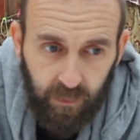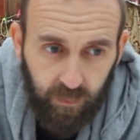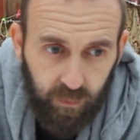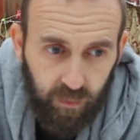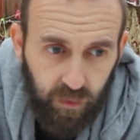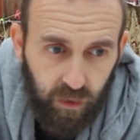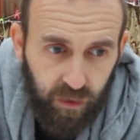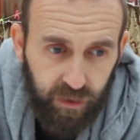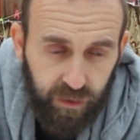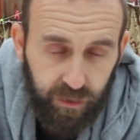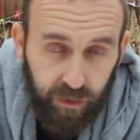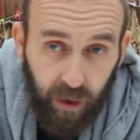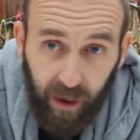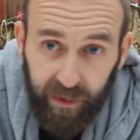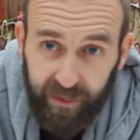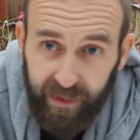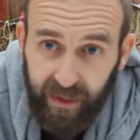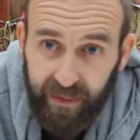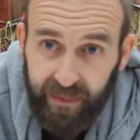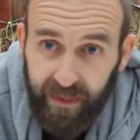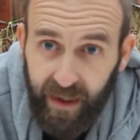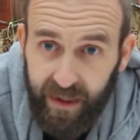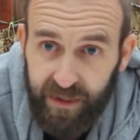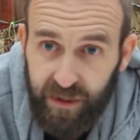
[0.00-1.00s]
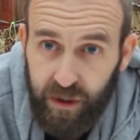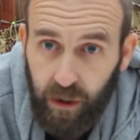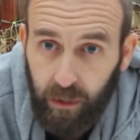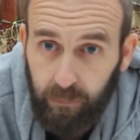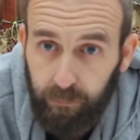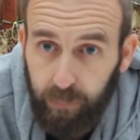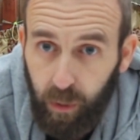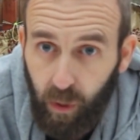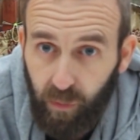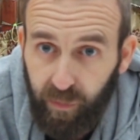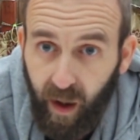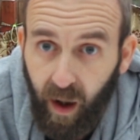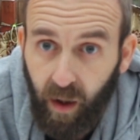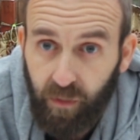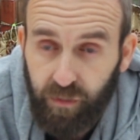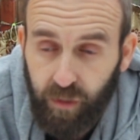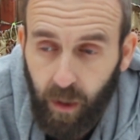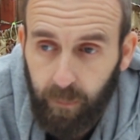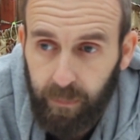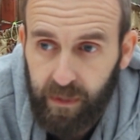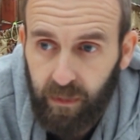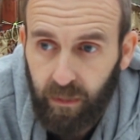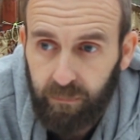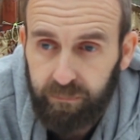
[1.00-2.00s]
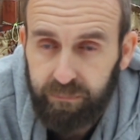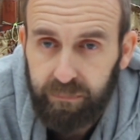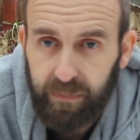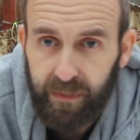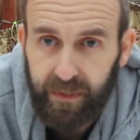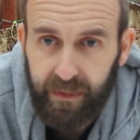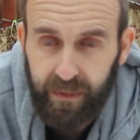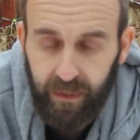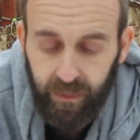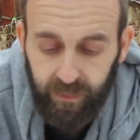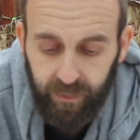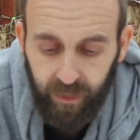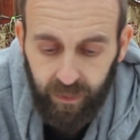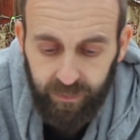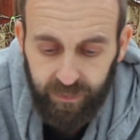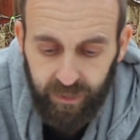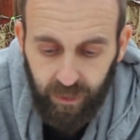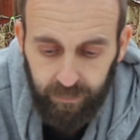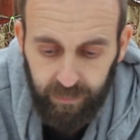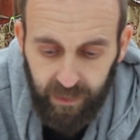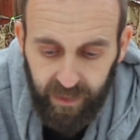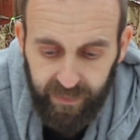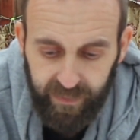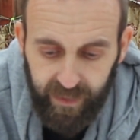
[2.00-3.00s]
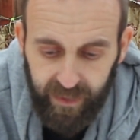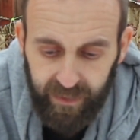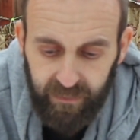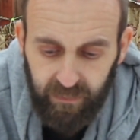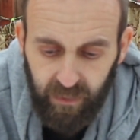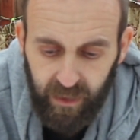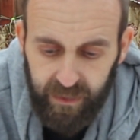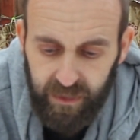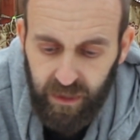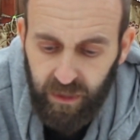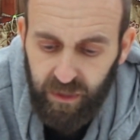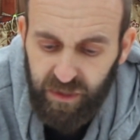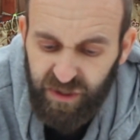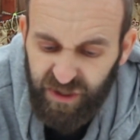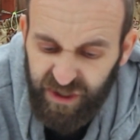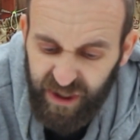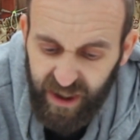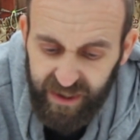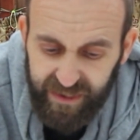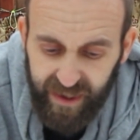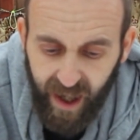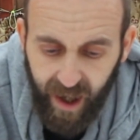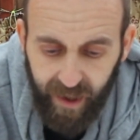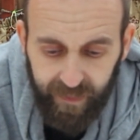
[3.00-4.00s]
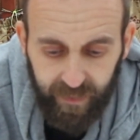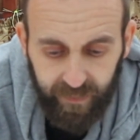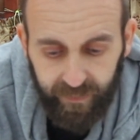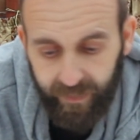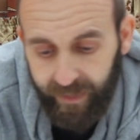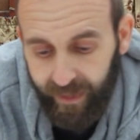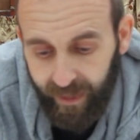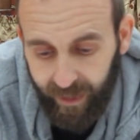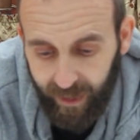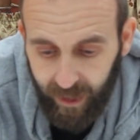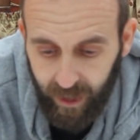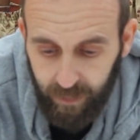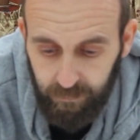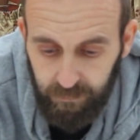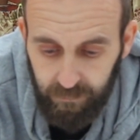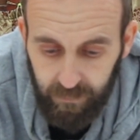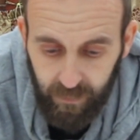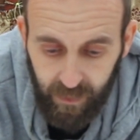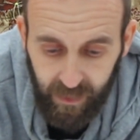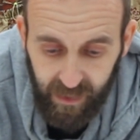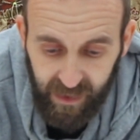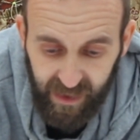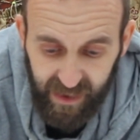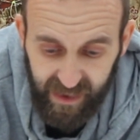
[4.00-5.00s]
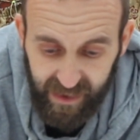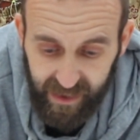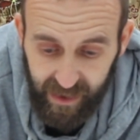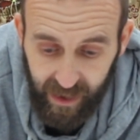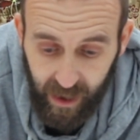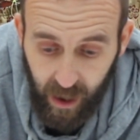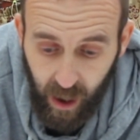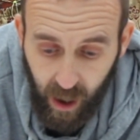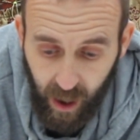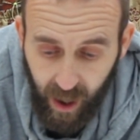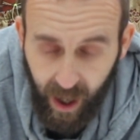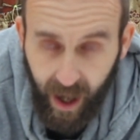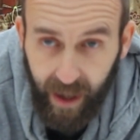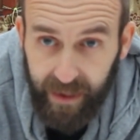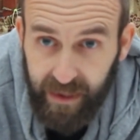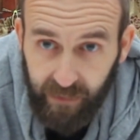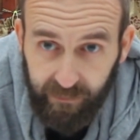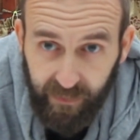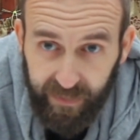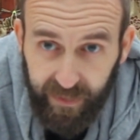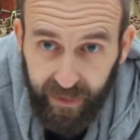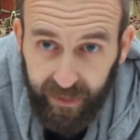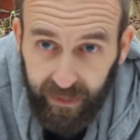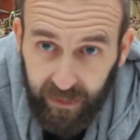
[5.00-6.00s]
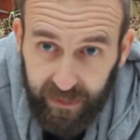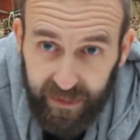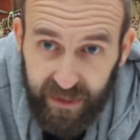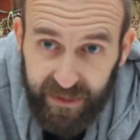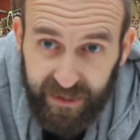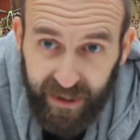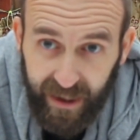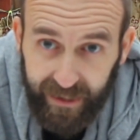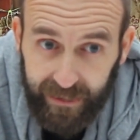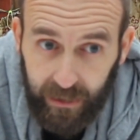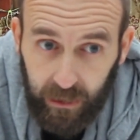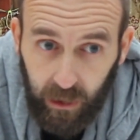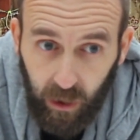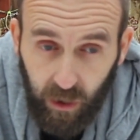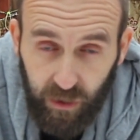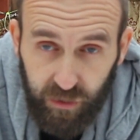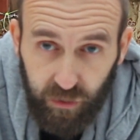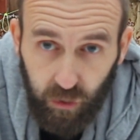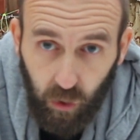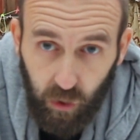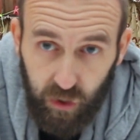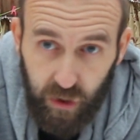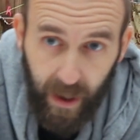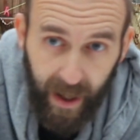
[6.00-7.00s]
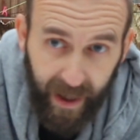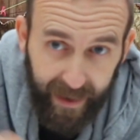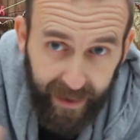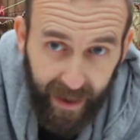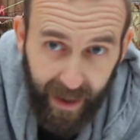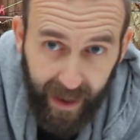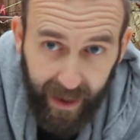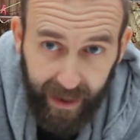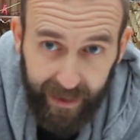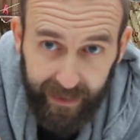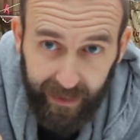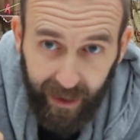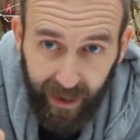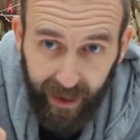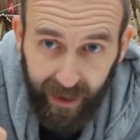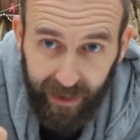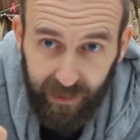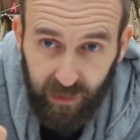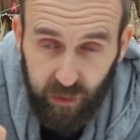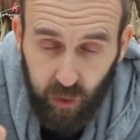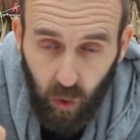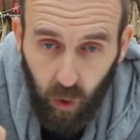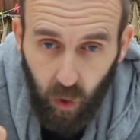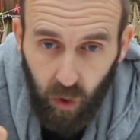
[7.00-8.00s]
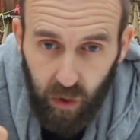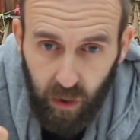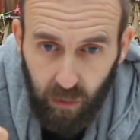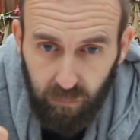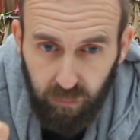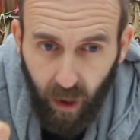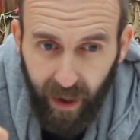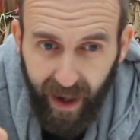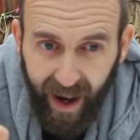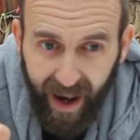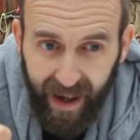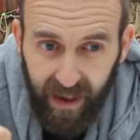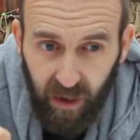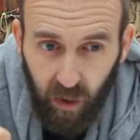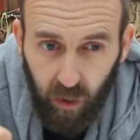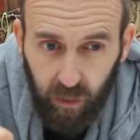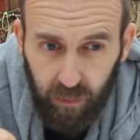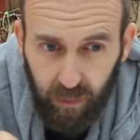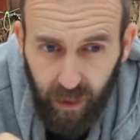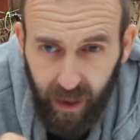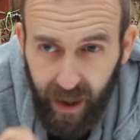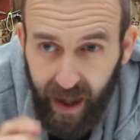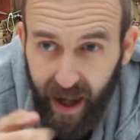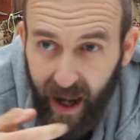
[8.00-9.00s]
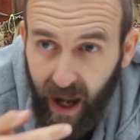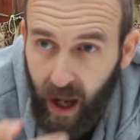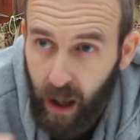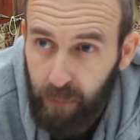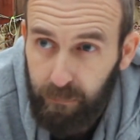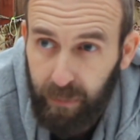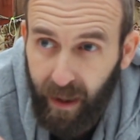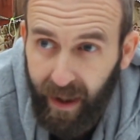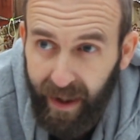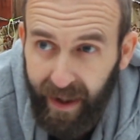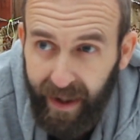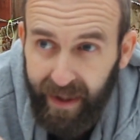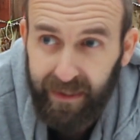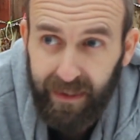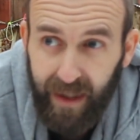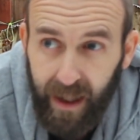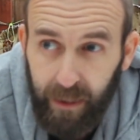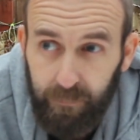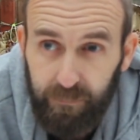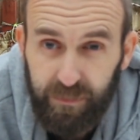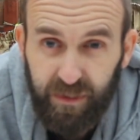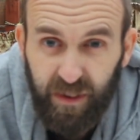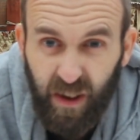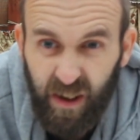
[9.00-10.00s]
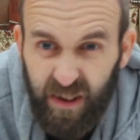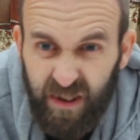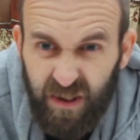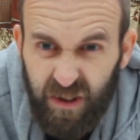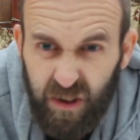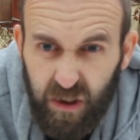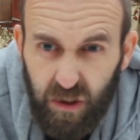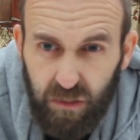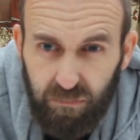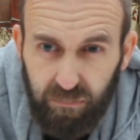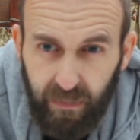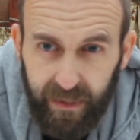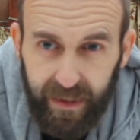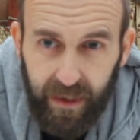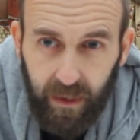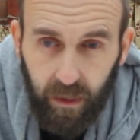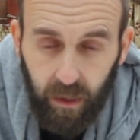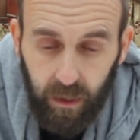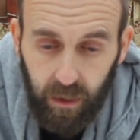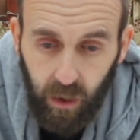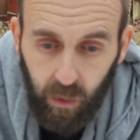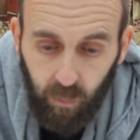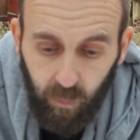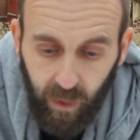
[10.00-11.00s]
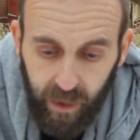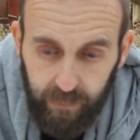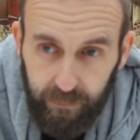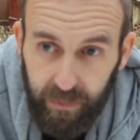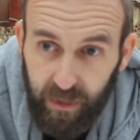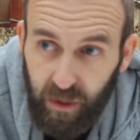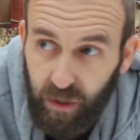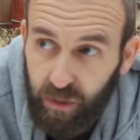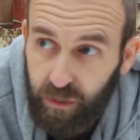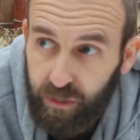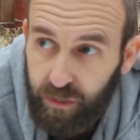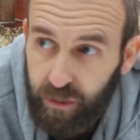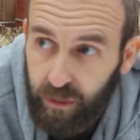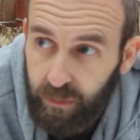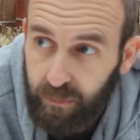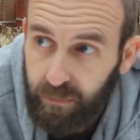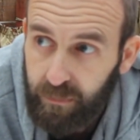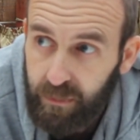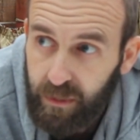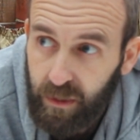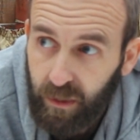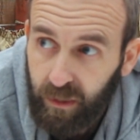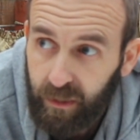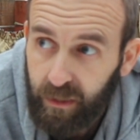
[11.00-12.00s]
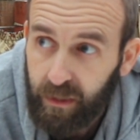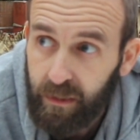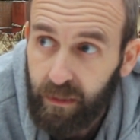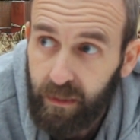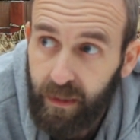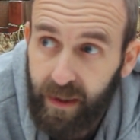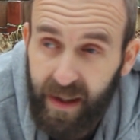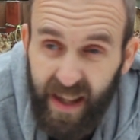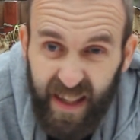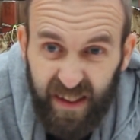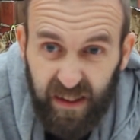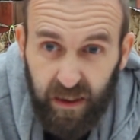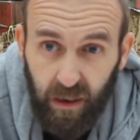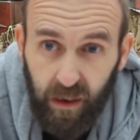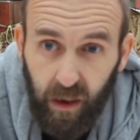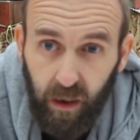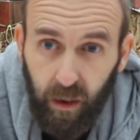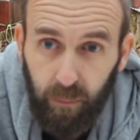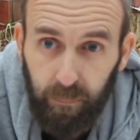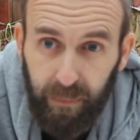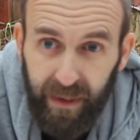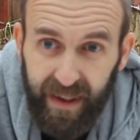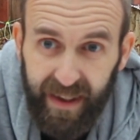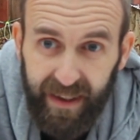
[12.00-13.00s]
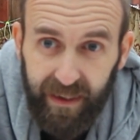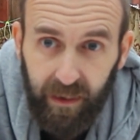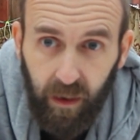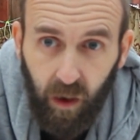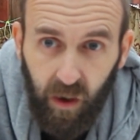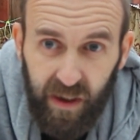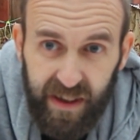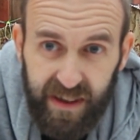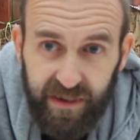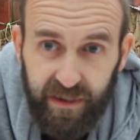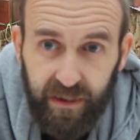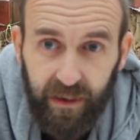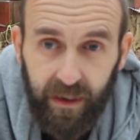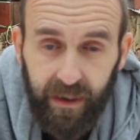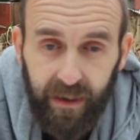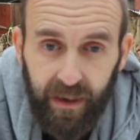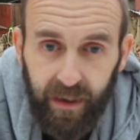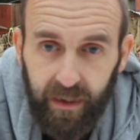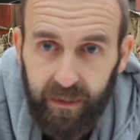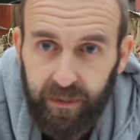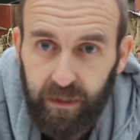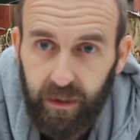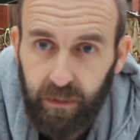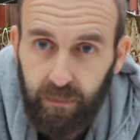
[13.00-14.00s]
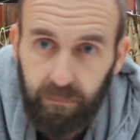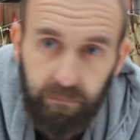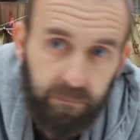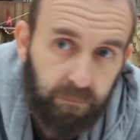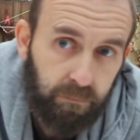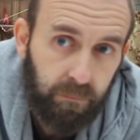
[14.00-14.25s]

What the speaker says: just tuck in there, so you can put that on top of your thing, and you can sit down on it. And the other thing I did say, the light source, you had a hand torch, a right angle, but headlamps do really go a long way, because it's going to be a lot easier to